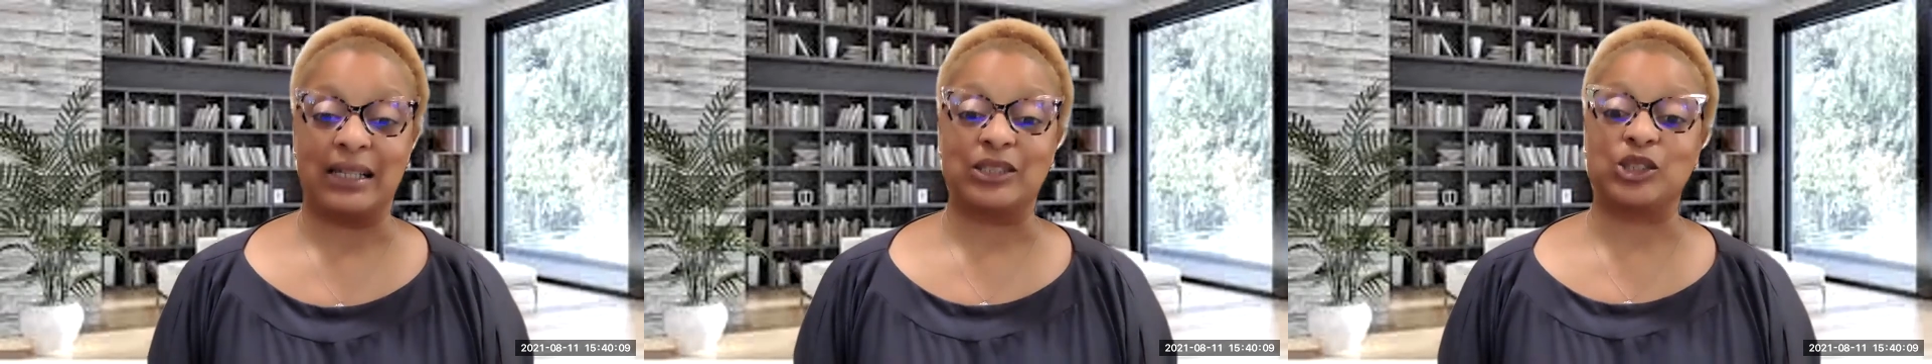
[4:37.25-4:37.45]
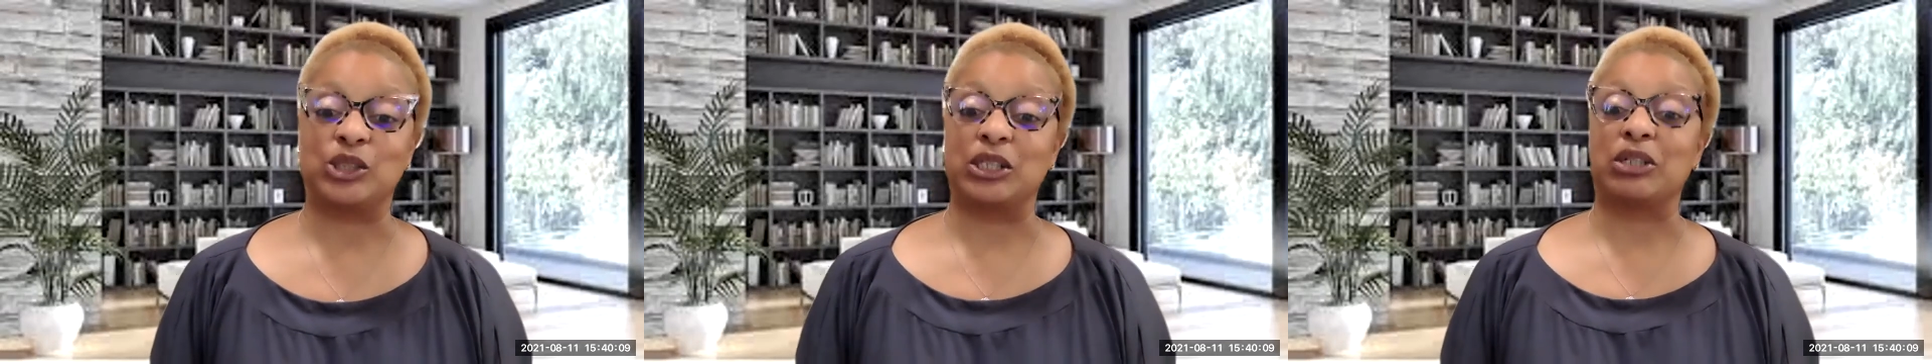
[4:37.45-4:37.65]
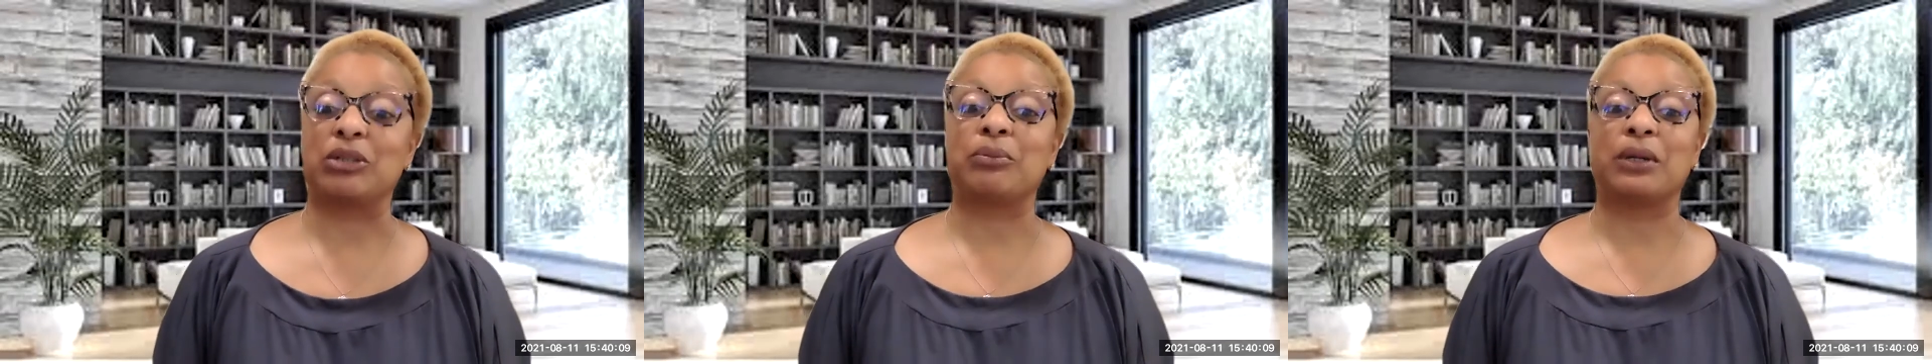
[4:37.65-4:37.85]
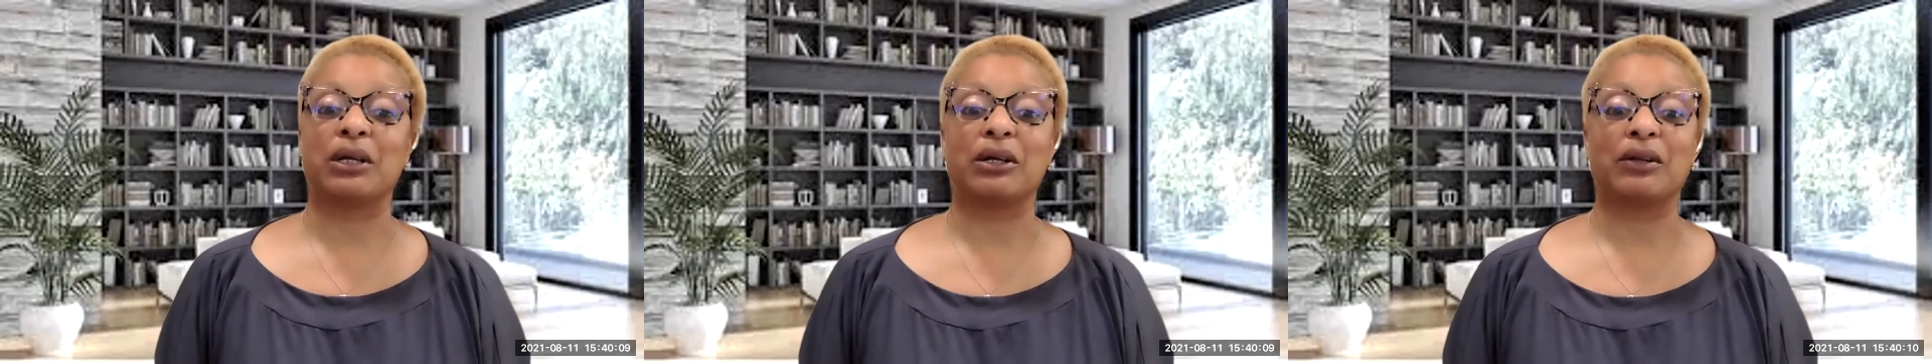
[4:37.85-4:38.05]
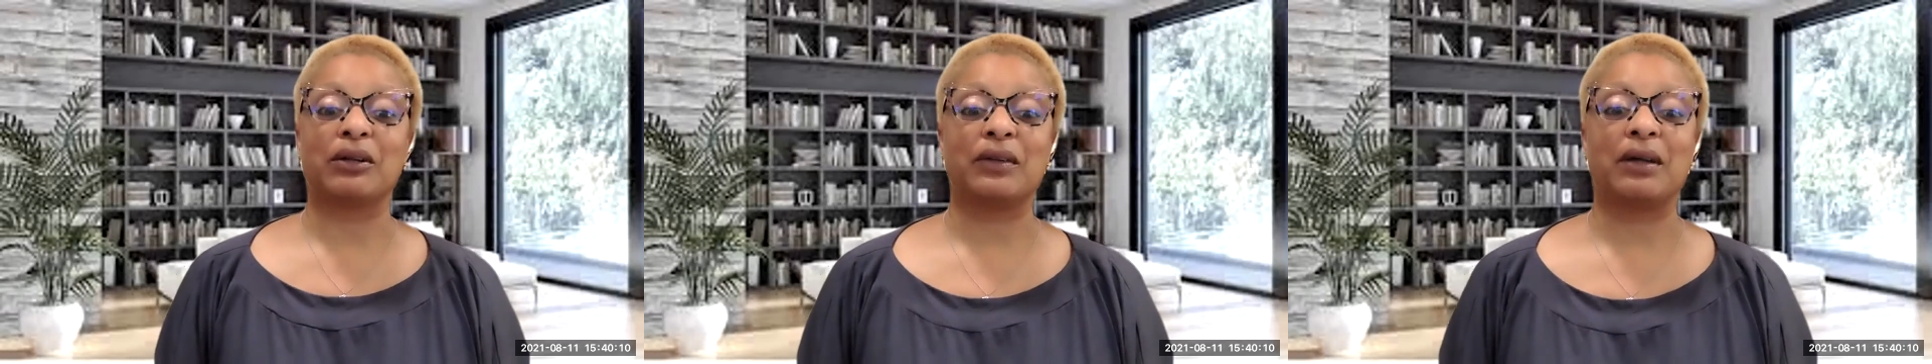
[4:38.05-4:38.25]
shared
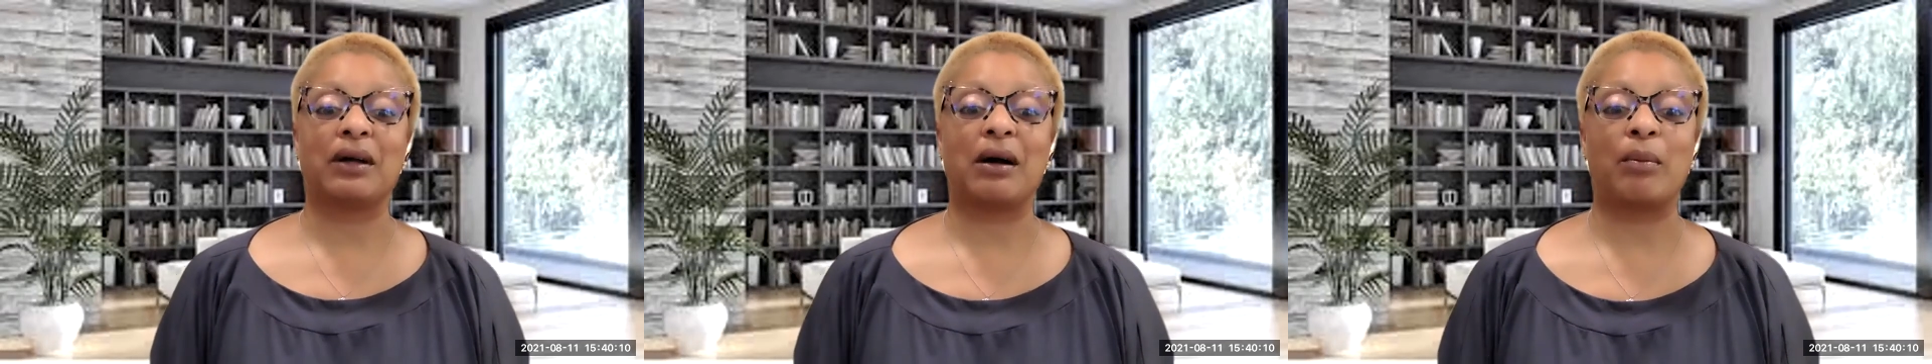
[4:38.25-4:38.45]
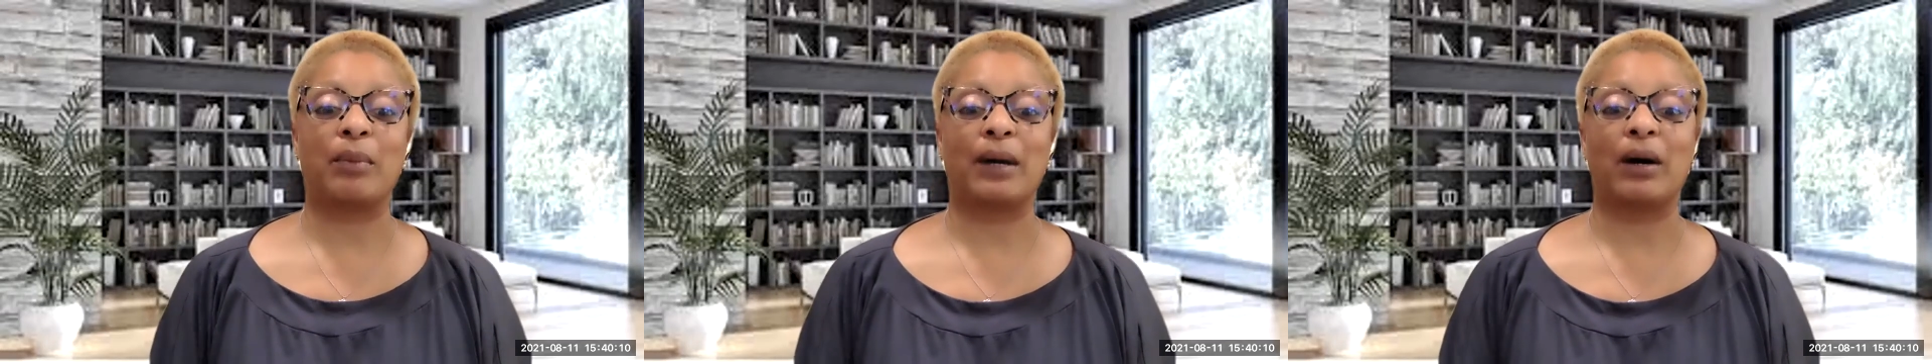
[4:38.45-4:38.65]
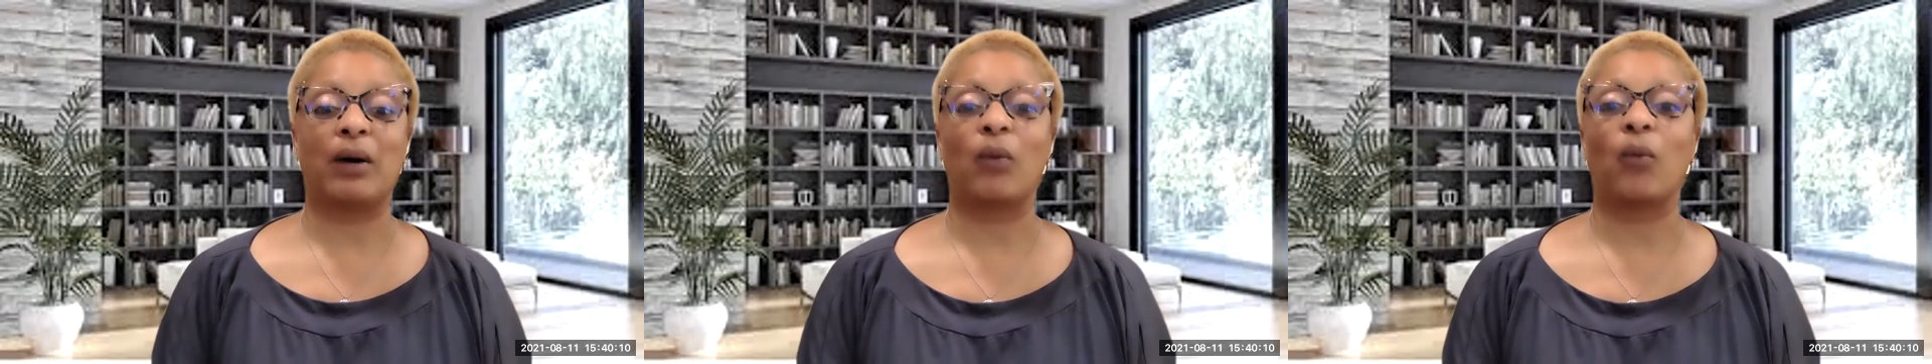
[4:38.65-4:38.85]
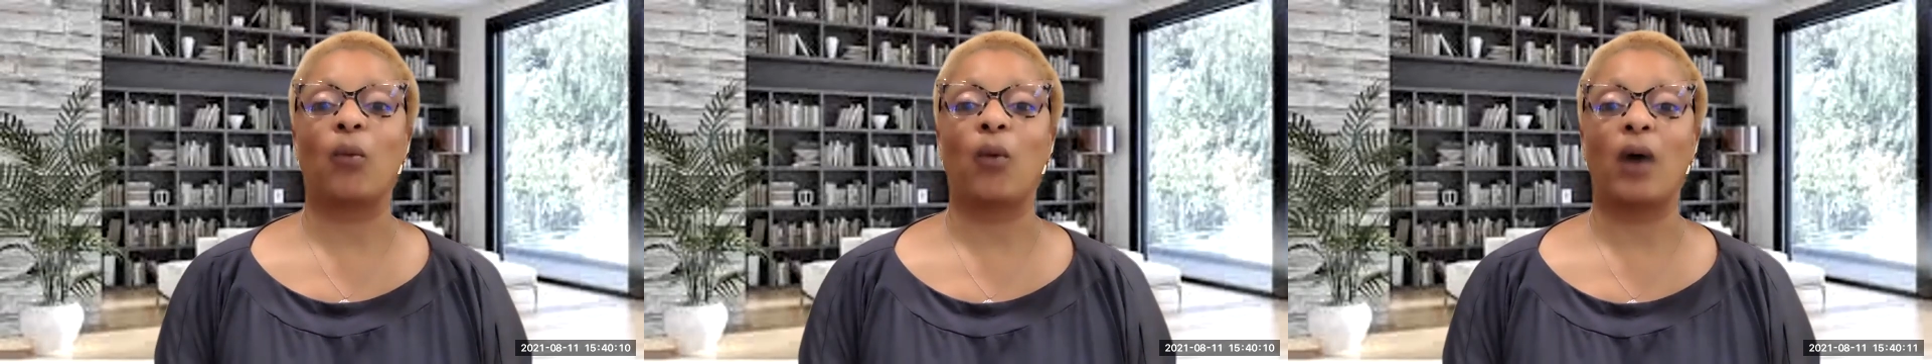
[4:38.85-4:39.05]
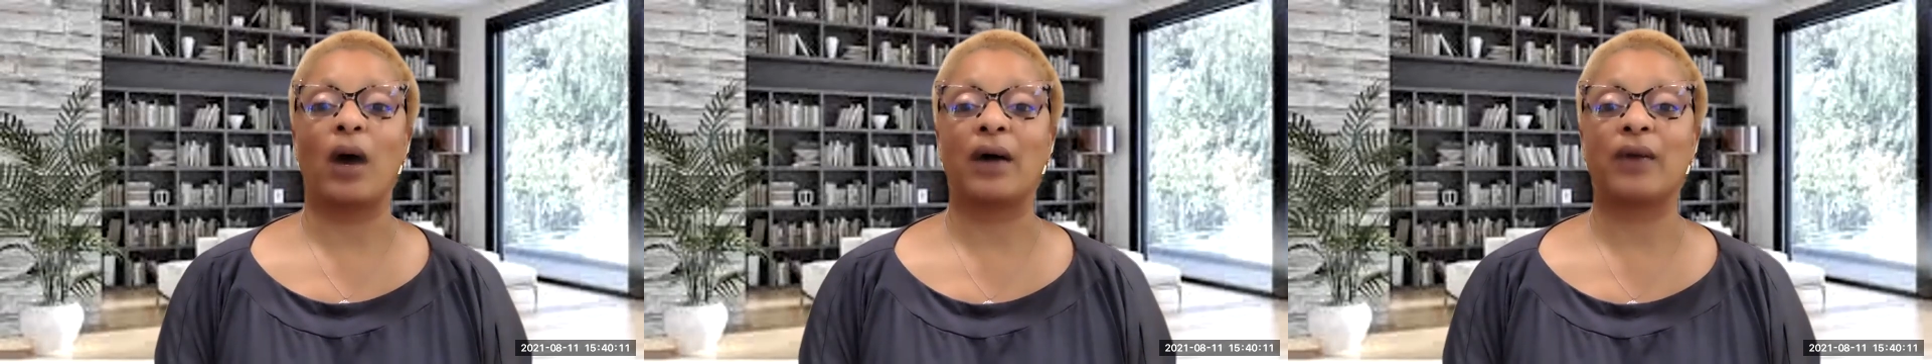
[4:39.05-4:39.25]
meal about
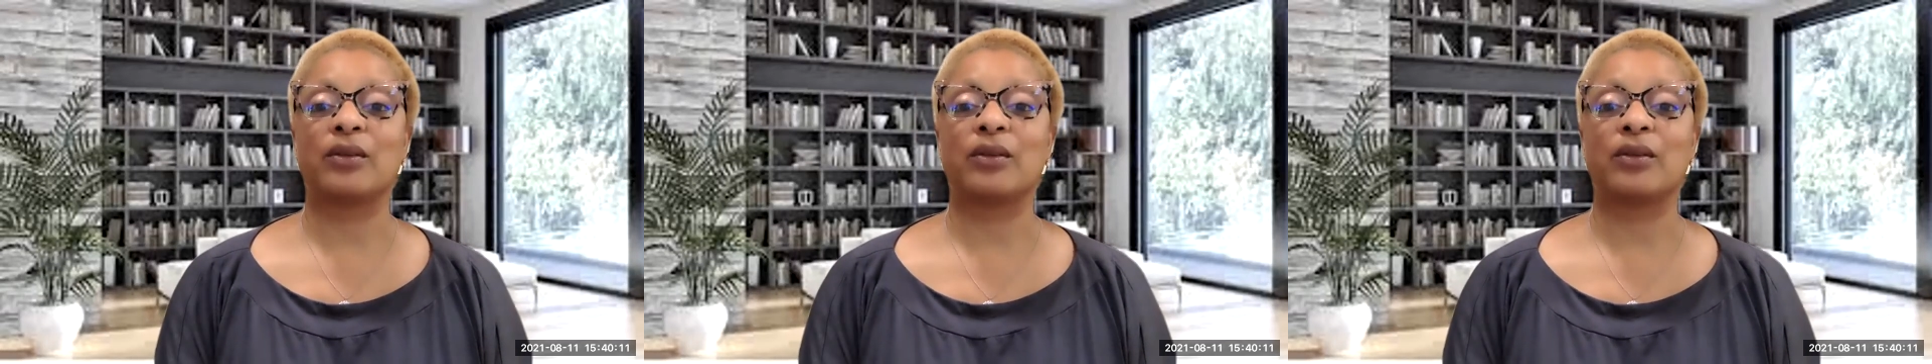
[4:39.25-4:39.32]
why